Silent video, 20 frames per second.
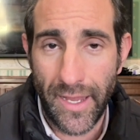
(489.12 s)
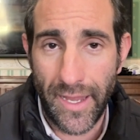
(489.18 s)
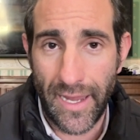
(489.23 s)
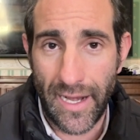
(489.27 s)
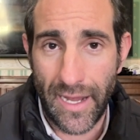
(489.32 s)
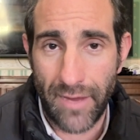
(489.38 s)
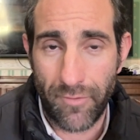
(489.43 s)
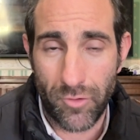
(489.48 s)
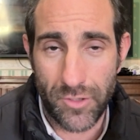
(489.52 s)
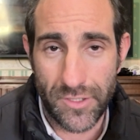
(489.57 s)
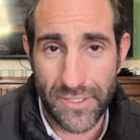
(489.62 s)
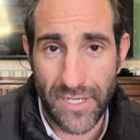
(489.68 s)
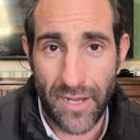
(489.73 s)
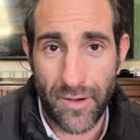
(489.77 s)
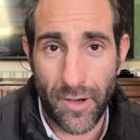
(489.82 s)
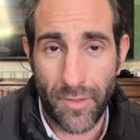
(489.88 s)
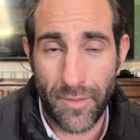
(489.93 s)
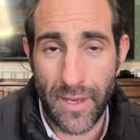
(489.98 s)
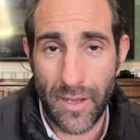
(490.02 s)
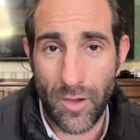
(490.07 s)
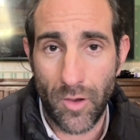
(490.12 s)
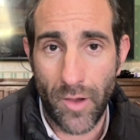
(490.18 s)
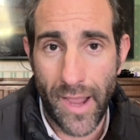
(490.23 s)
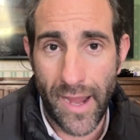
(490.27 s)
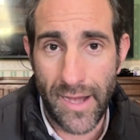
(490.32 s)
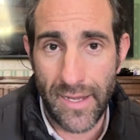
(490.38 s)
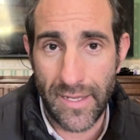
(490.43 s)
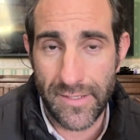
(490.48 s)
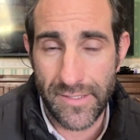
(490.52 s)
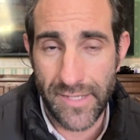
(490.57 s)
Ile Francais. I don't think they've got
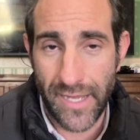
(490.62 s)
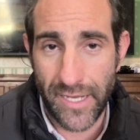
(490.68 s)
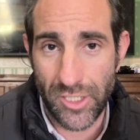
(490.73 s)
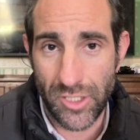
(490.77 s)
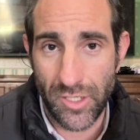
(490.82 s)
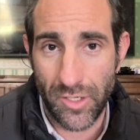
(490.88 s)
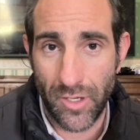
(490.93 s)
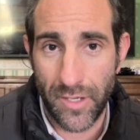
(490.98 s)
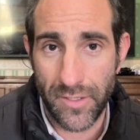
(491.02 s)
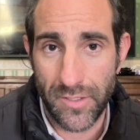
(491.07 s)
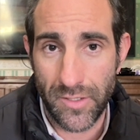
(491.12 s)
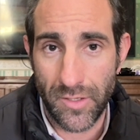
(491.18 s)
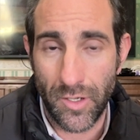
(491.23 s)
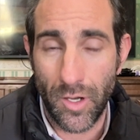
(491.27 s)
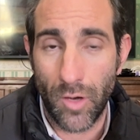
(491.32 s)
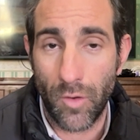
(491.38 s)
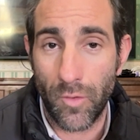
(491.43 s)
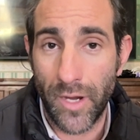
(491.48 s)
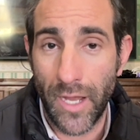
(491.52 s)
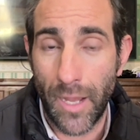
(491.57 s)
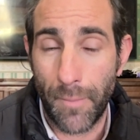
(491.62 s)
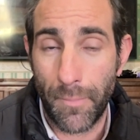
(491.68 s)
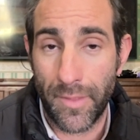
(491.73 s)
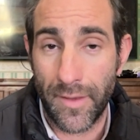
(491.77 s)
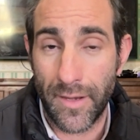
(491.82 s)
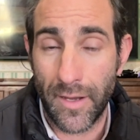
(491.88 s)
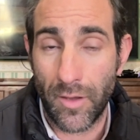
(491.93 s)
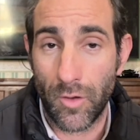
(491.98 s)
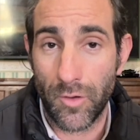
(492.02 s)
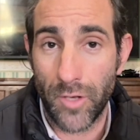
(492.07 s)
any intention of going to the Gold Cup. I
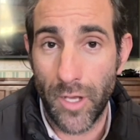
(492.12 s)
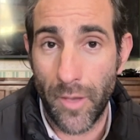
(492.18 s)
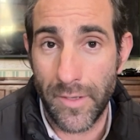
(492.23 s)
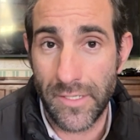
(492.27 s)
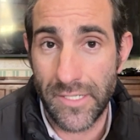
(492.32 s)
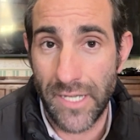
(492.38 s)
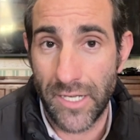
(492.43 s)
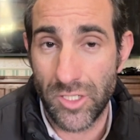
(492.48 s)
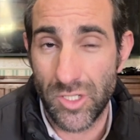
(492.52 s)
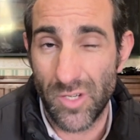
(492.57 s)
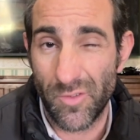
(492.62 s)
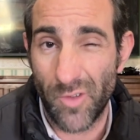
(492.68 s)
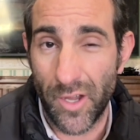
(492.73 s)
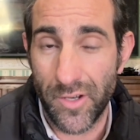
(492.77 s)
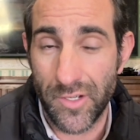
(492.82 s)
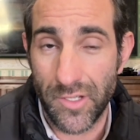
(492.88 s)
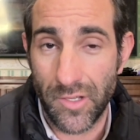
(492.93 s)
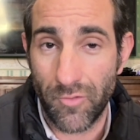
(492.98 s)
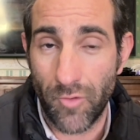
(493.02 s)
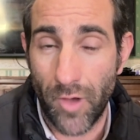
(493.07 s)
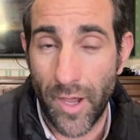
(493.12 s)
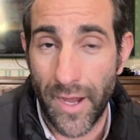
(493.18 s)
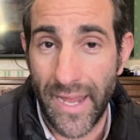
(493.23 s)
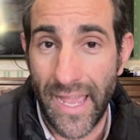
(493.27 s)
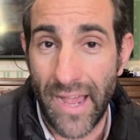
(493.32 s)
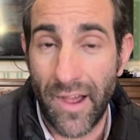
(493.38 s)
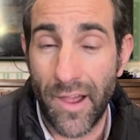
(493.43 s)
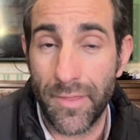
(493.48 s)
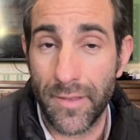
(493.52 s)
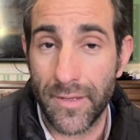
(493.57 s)
think they've got no intention of going to the
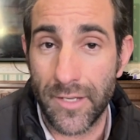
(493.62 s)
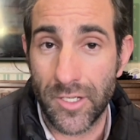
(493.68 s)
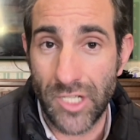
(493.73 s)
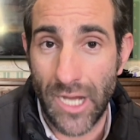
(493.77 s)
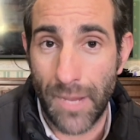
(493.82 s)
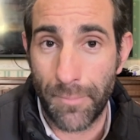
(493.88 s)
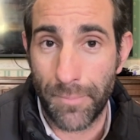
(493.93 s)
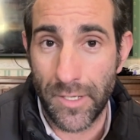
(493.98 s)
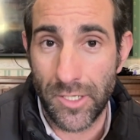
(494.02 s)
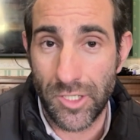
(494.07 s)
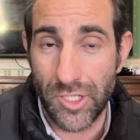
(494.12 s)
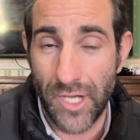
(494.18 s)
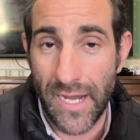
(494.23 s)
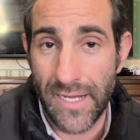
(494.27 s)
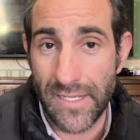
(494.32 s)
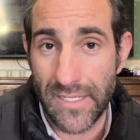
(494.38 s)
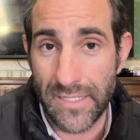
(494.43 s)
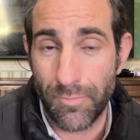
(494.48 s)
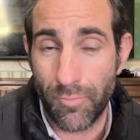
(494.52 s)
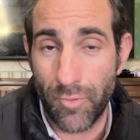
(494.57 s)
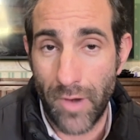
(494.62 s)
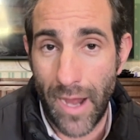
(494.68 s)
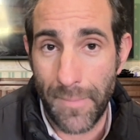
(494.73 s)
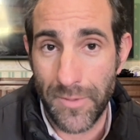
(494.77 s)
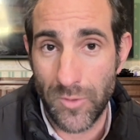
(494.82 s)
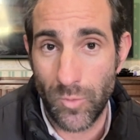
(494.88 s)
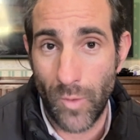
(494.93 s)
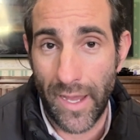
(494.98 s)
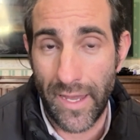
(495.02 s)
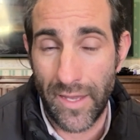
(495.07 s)
Ryanair. I think the Champion Chase is
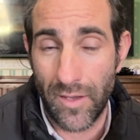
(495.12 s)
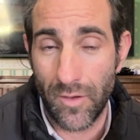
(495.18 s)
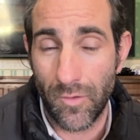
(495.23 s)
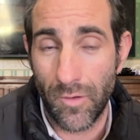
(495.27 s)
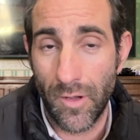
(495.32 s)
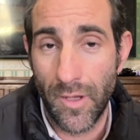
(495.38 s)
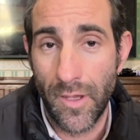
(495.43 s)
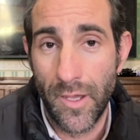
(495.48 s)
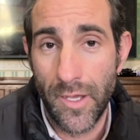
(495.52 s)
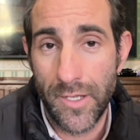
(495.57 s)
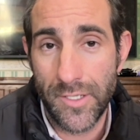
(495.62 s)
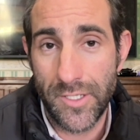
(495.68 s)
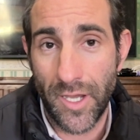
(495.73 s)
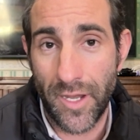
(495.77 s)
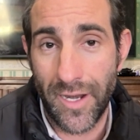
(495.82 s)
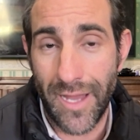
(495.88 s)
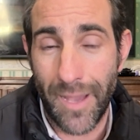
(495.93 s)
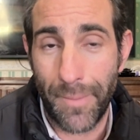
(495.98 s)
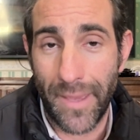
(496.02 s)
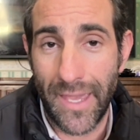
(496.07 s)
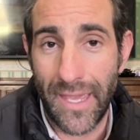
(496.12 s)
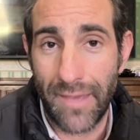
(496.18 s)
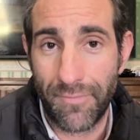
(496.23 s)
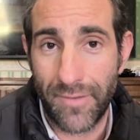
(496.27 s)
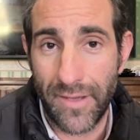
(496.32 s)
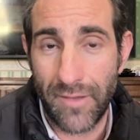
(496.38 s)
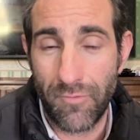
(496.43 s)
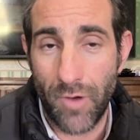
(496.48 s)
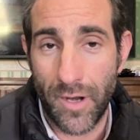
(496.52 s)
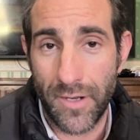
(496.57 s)
perhaps where he'll turn up if
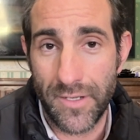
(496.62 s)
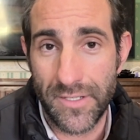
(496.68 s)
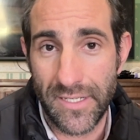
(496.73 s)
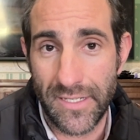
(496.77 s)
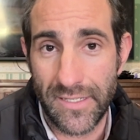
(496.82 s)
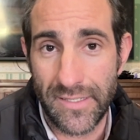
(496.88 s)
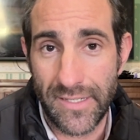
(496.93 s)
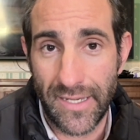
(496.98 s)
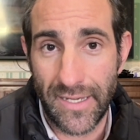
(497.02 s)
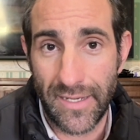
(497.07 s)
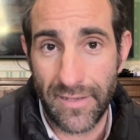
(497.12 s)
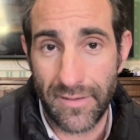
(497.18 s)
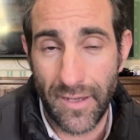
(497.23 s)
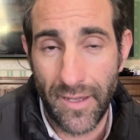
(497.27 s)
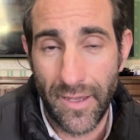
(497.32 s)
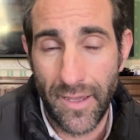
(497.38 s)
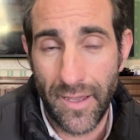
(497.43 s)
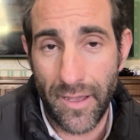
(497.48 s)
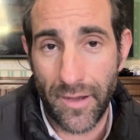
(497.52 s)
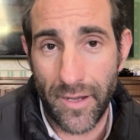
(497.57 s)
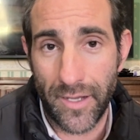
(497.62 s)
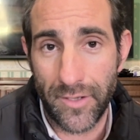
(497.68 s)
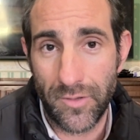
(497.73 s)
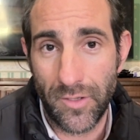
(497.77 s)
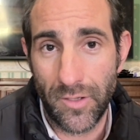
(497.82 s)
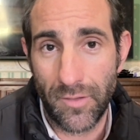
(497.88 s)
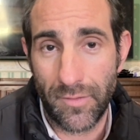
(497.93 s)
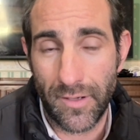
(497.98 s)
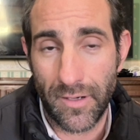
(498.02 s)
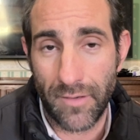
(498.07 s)
he runs indeed, and I
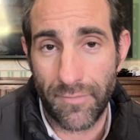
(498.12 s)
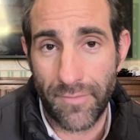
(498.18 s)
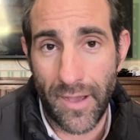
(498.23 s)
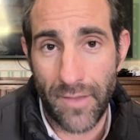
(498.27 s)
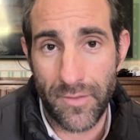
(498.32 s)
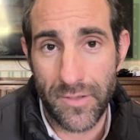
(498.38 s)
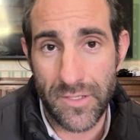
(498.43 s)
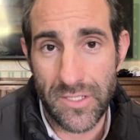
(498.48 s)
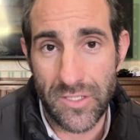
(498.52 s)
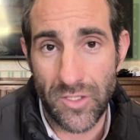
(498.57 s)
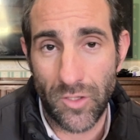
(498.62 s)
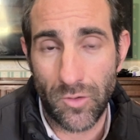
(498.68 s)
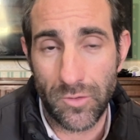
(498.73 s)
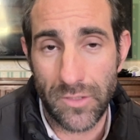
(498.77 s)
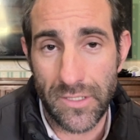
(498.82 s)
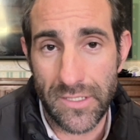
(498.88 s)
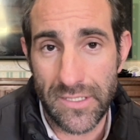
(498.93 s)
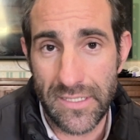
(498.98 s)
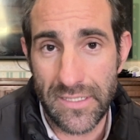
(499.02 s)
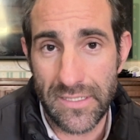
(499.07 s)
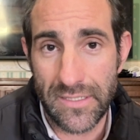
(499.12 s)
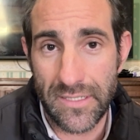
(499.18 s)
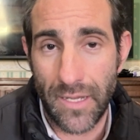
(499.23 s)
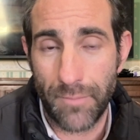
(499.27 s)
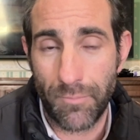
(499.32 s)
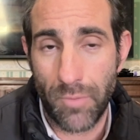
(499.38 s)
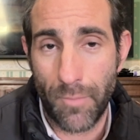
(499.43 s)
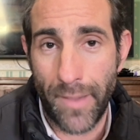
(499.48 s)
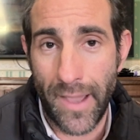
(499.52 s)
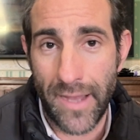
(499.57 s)
do think the fact that Solness is
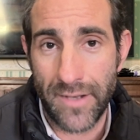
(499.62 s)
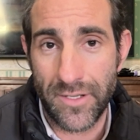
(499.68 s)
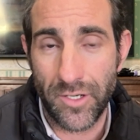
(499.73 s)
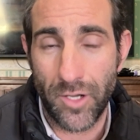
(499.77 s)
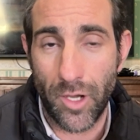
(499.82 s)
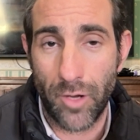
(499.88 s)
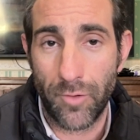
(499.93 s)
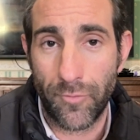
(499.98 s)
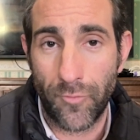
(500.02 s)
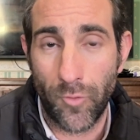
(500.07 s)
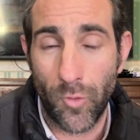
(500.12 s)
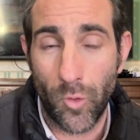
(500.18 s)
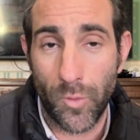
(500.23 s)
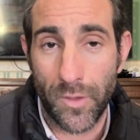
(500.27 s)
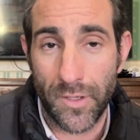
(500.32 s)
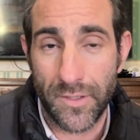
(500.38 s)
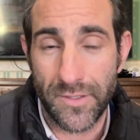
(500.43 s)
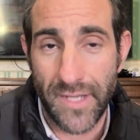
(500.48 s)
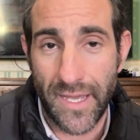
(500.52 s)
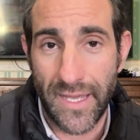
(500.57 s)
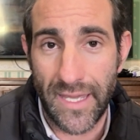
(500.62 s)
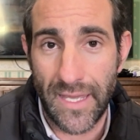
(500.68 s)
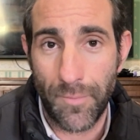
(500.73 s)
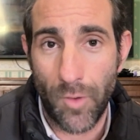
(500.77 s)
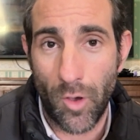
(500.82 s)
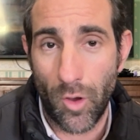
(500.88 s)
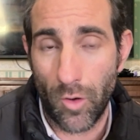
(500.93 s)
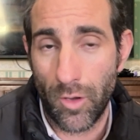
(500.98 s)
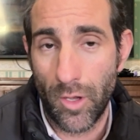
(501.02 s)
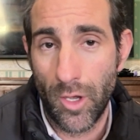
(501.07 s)
prepared to go forward and take
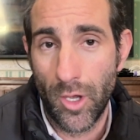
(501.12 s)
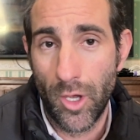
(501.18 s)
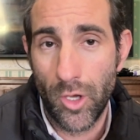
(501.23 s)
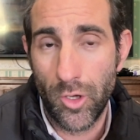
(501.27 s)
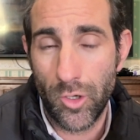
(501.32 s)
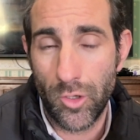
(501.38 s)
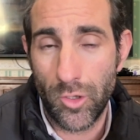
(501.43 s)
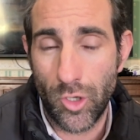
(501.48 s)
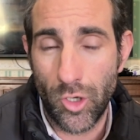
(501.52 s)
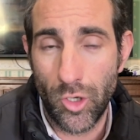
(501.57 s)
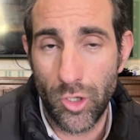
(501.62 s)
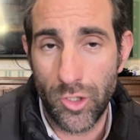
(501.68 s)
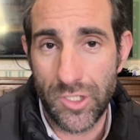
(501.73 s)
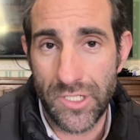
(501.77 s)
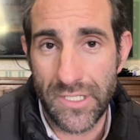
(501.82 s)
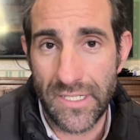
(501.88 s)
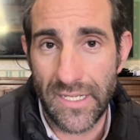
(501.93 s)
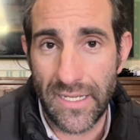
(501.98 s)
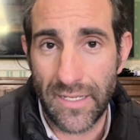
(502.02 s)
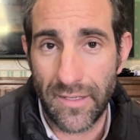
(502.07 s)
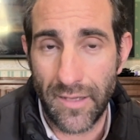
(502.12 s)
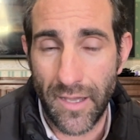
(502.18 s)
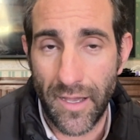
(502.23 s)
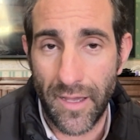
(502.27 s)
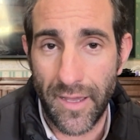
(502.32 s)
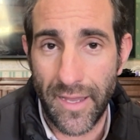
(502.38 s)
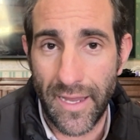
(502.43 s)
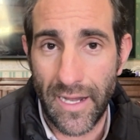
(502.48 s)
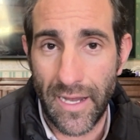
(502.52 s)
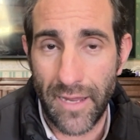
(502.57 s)
him on, you could see
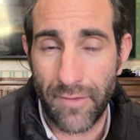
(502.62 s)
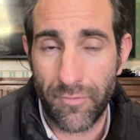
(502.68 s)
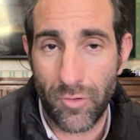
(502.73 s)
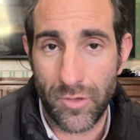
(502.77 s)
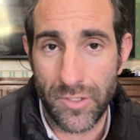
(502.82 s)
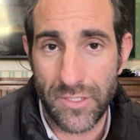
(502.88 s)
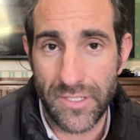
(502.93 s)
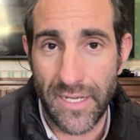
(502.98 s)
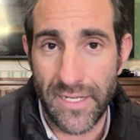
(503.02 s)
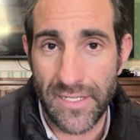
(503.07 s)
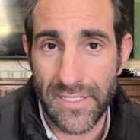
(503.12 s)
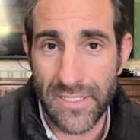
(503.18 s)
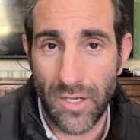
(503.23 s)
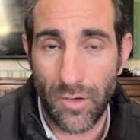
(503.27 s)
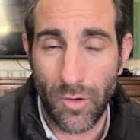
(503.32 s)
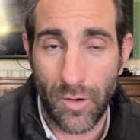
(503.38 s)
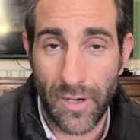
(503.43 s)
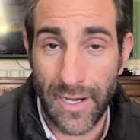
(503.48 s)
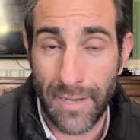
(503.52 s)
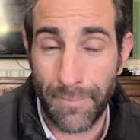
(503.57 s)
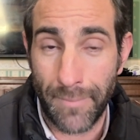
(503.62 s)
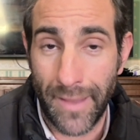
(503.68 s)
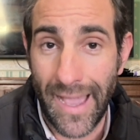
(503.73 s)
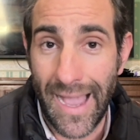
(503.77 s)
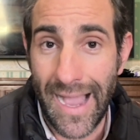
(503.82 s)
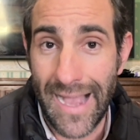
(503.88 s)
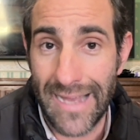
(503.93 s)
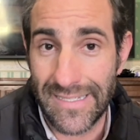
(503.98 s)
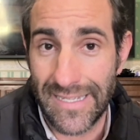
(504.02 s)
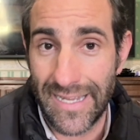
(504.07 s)
Ile Francais sulk a little bit,
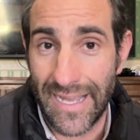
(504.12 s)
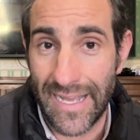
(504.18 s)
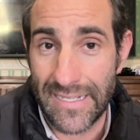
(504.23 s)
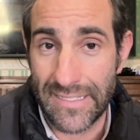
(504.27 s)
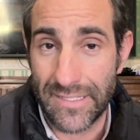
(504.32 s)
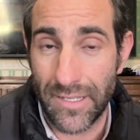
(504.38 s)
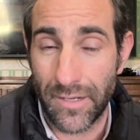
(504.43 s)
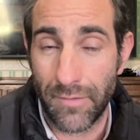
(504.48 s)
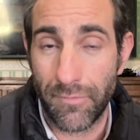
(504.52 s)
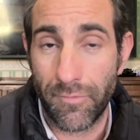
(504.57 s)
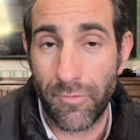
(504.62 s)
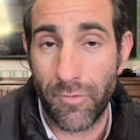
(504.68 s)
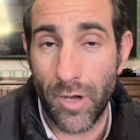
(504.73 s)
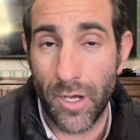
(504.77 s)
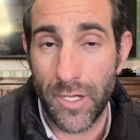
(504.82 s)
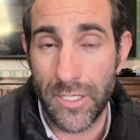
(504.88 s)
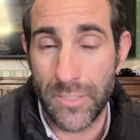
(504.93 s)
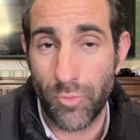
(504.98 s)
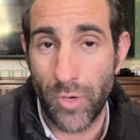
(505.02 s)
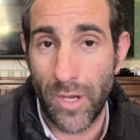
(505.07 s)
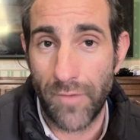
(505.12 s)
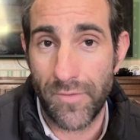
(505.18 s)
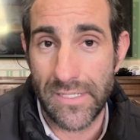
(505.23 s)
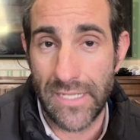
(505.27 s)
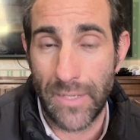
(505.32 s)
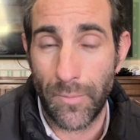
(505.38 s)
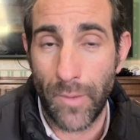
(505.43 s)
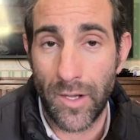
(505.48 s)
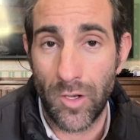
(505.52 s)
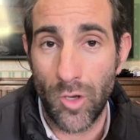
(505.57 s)
as he has done in France
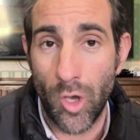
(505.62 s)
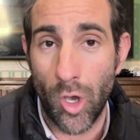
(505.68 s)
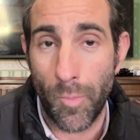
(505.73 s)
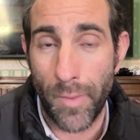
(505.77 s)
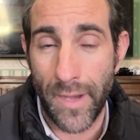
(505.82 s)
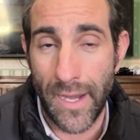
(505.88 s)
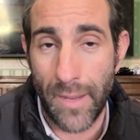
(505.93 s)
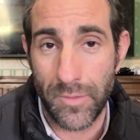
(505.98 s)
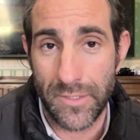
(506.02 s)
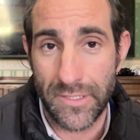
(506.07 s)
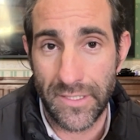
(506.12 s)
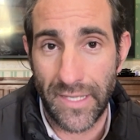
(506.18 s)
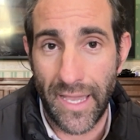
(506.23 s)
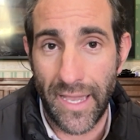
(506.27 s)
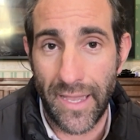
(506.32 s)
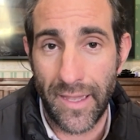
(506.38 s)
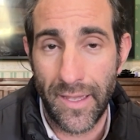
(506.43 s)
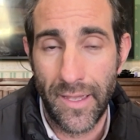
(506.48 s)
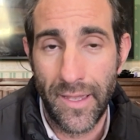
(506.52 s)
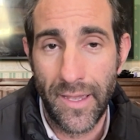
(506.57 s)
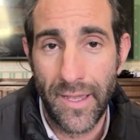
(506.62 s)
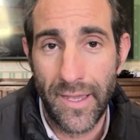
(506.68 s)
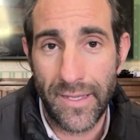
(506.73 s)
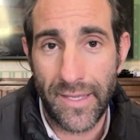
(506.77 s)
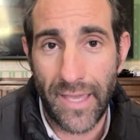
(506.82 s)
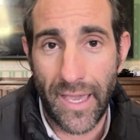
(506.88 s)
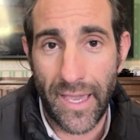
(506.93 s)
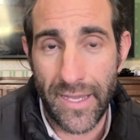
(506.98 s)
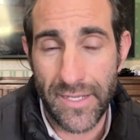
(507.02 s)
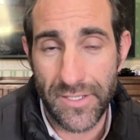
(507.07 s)
previously when not being able to get
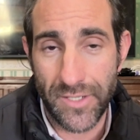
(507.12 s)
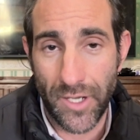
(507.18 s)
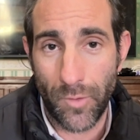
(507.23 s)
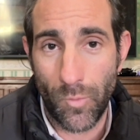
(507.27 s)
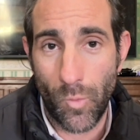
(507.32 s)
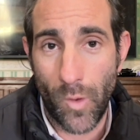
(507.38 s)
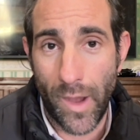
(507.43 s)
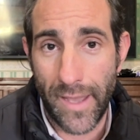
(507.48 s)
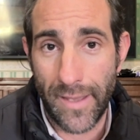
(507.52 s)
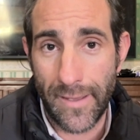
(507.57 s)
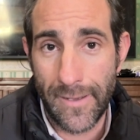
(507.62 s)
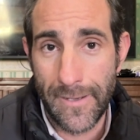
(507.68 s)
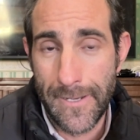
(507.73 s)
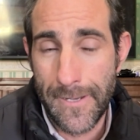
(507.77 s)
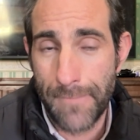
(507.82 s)
his own way.